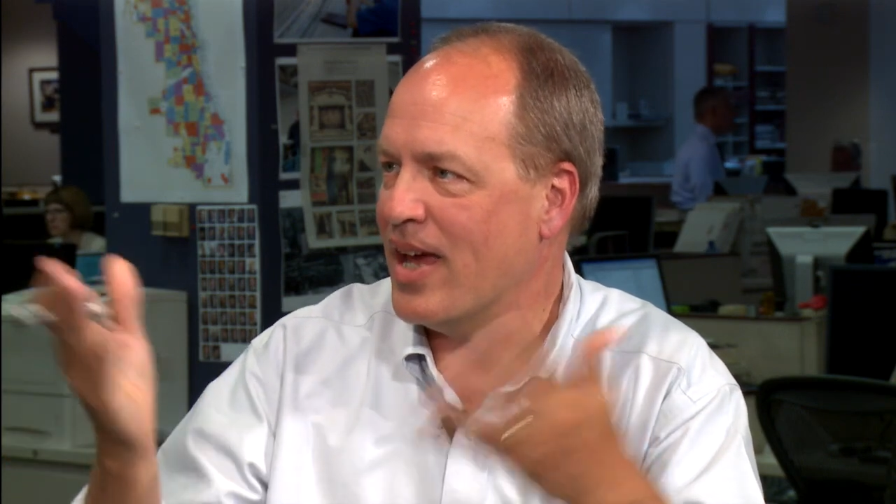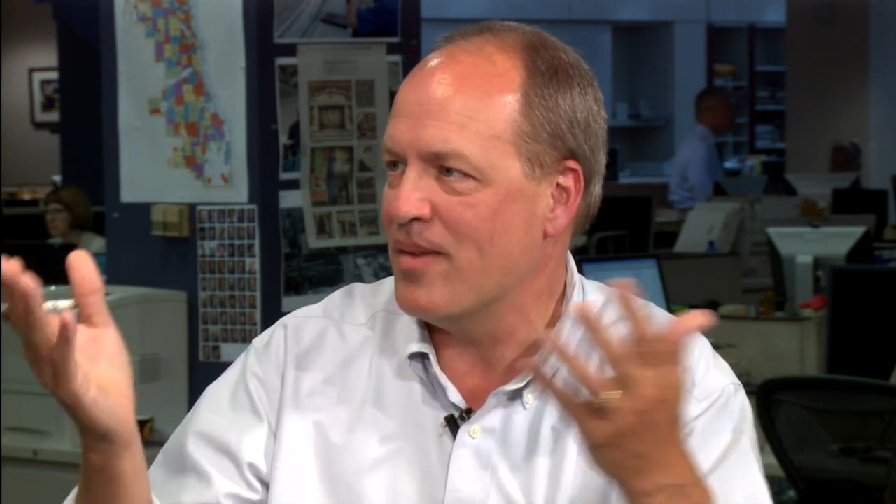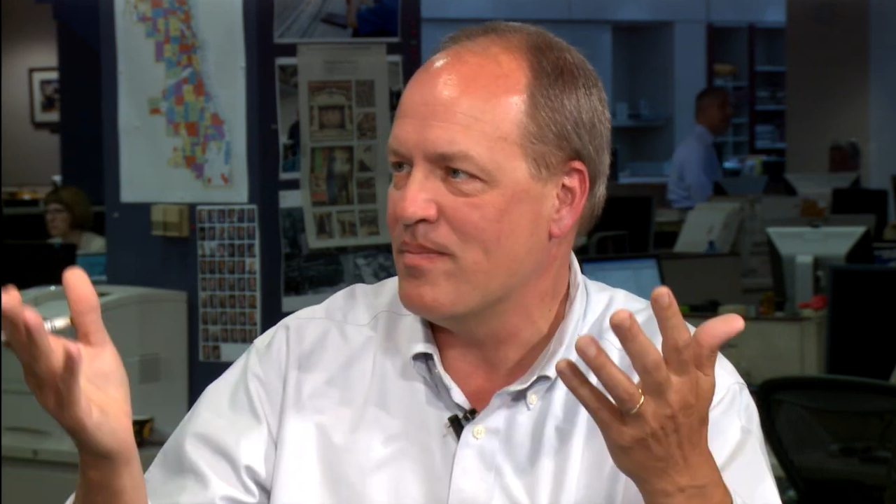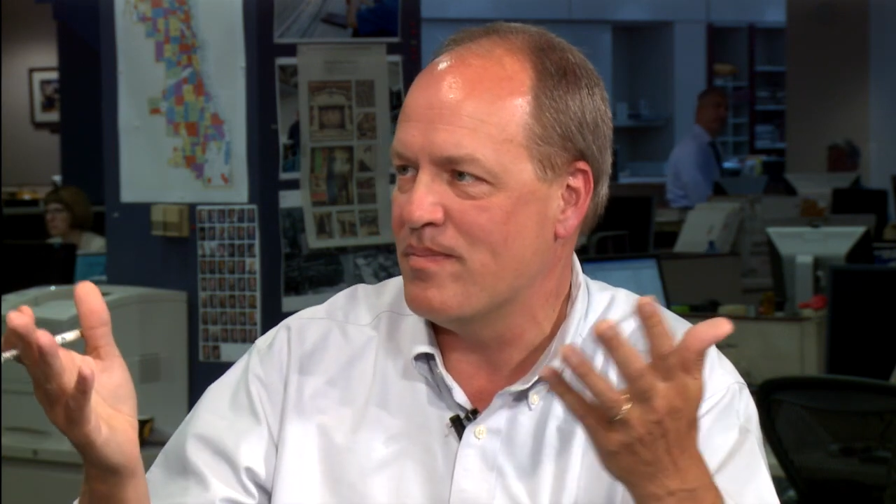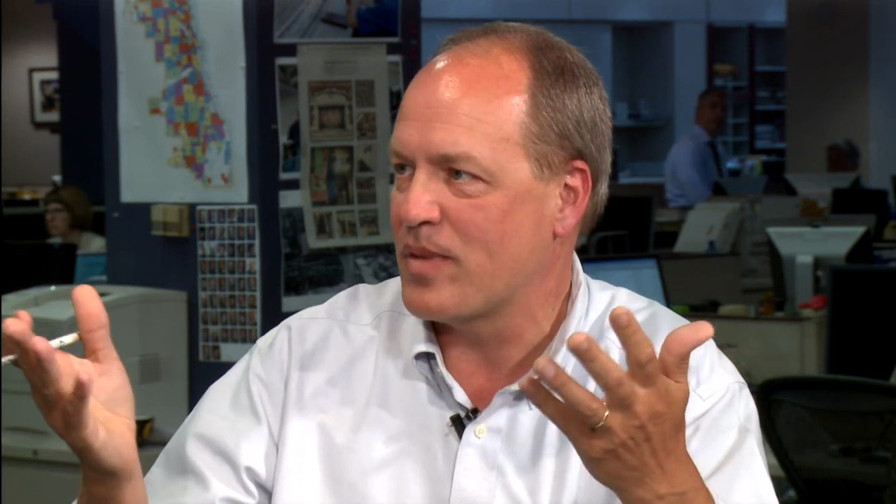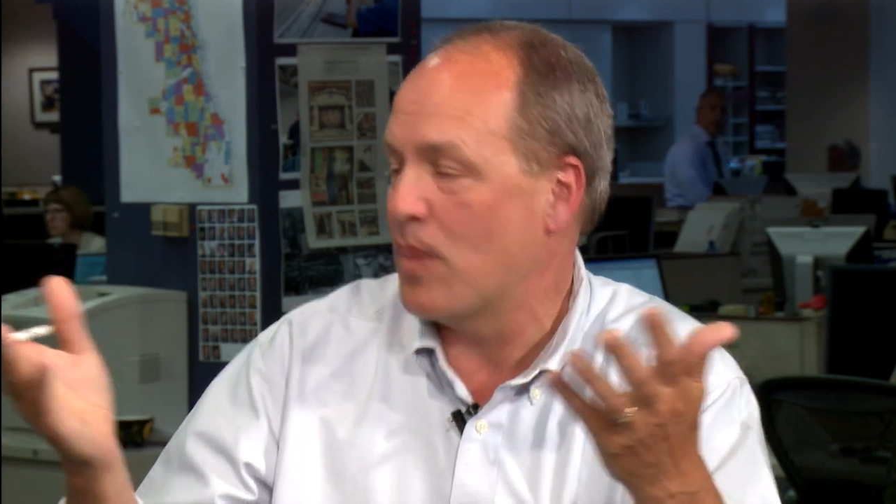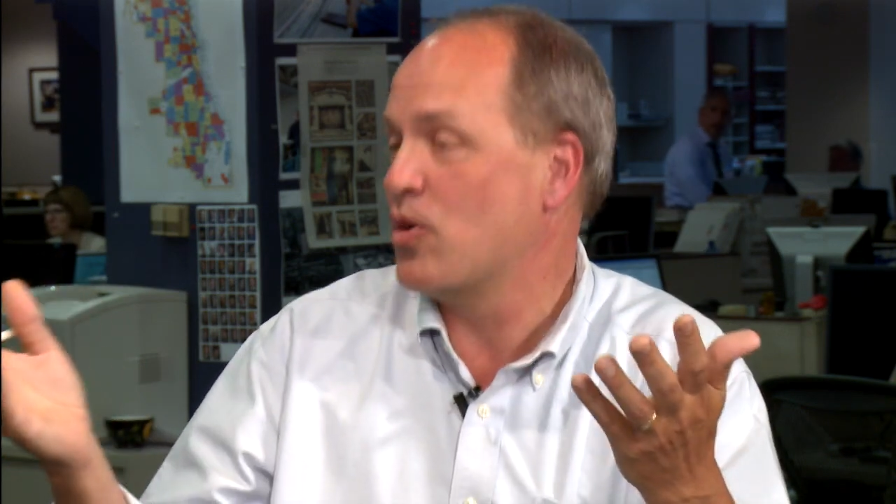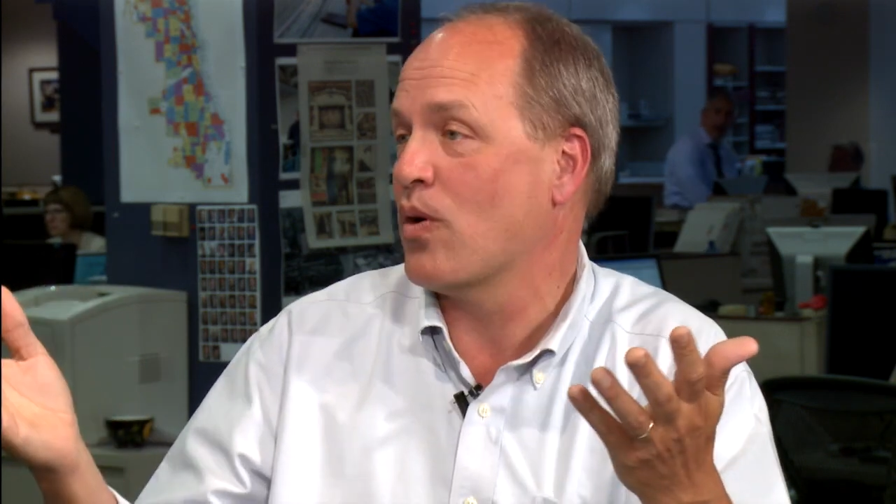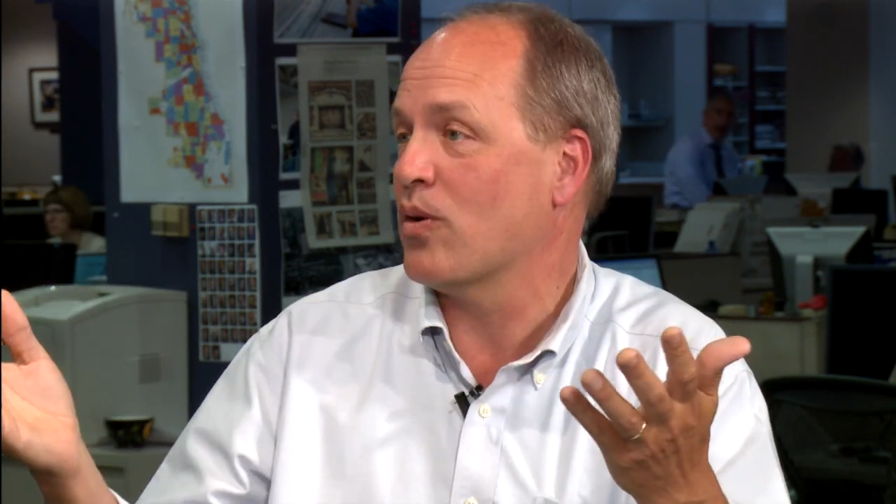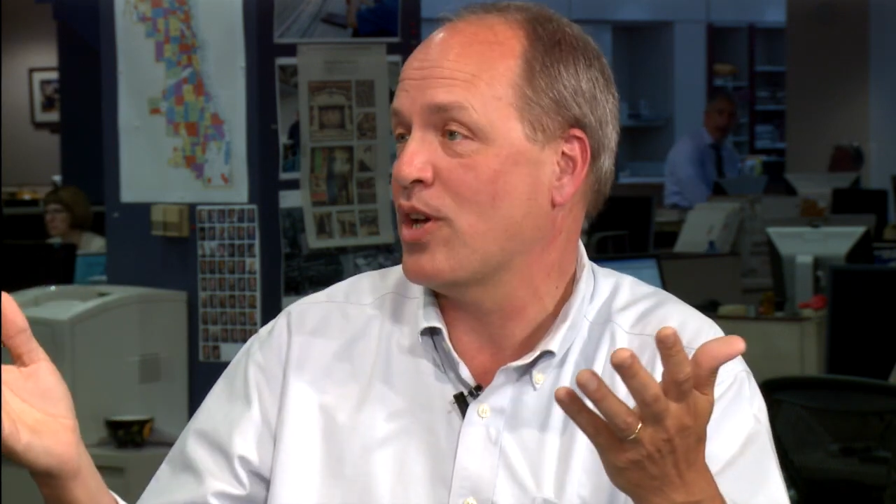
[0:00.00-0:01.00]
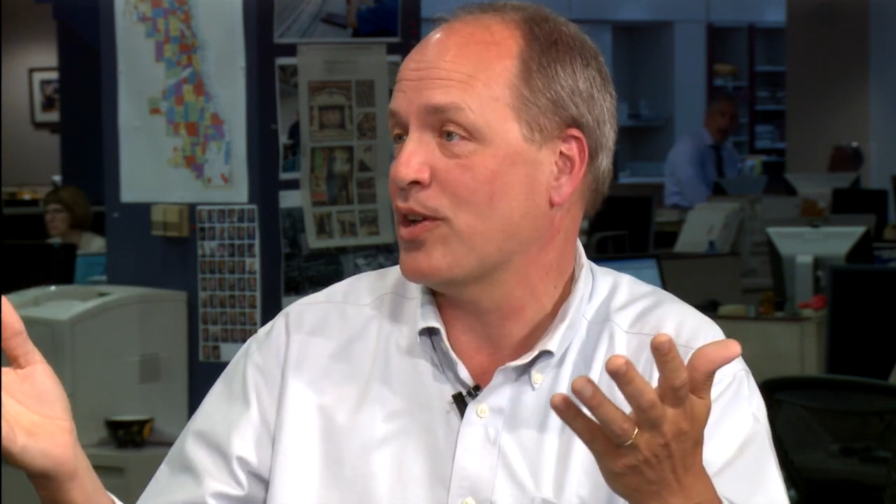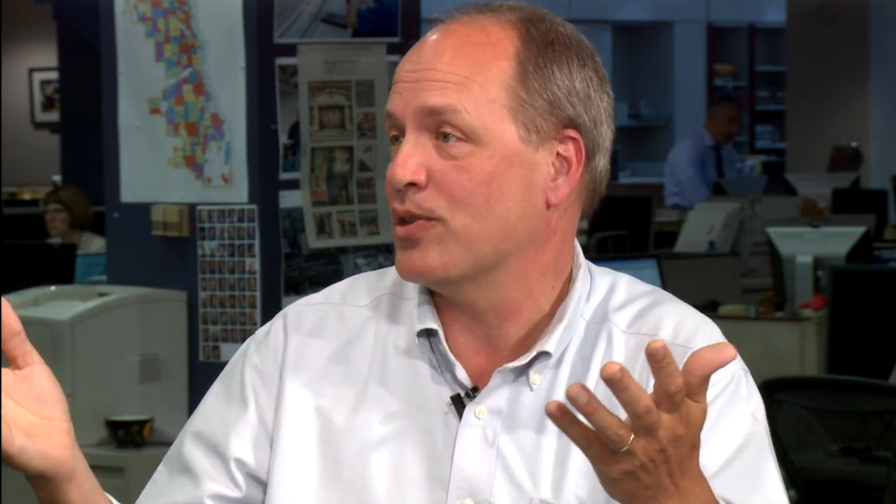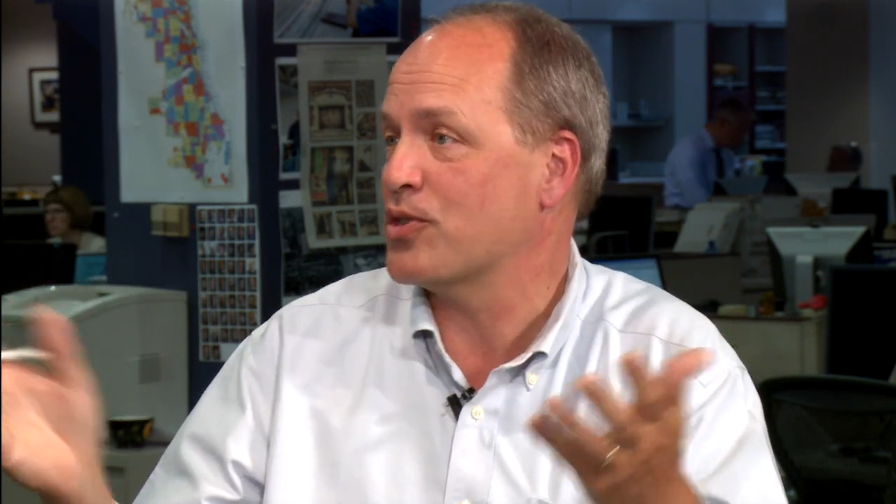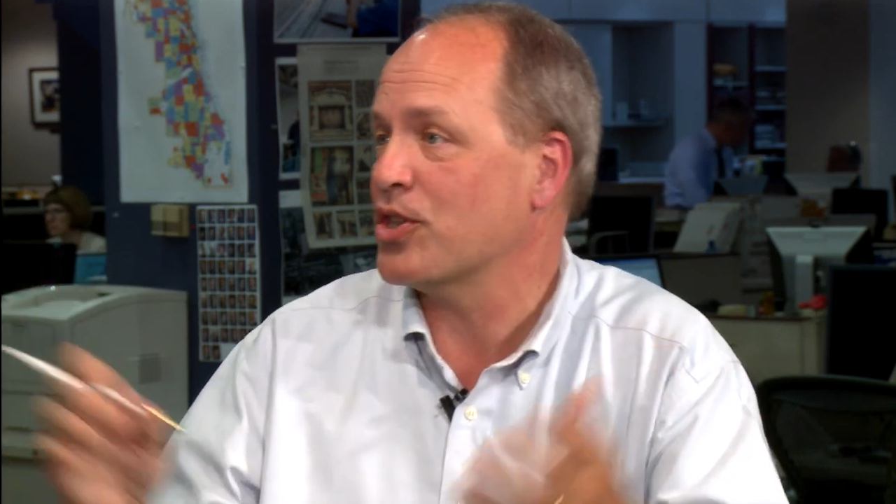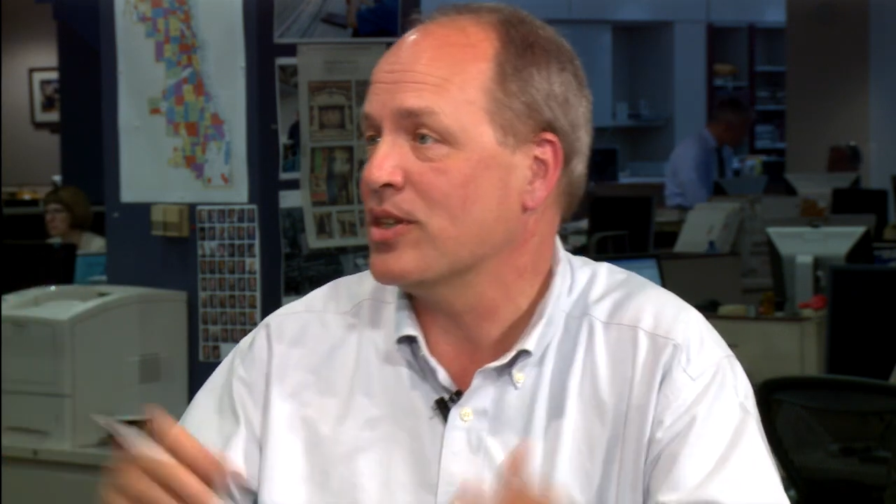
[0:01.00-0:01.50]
and come to your own conclusion.